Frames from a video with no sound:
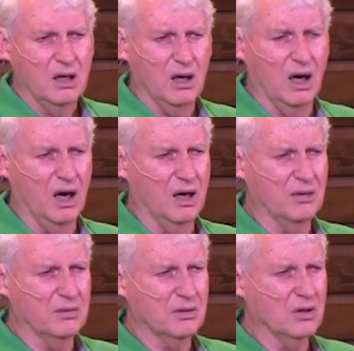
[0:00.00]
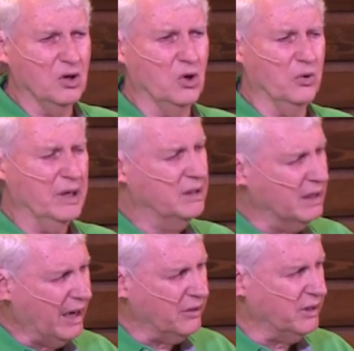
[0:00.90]
who in
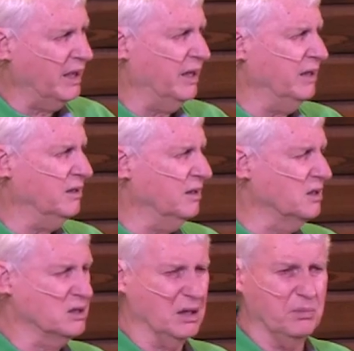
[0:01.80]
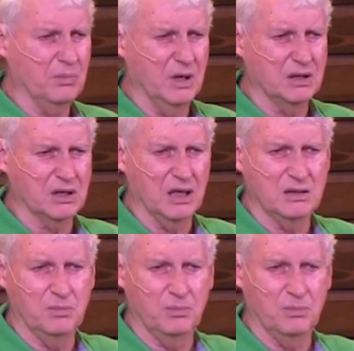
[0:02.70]
our day is a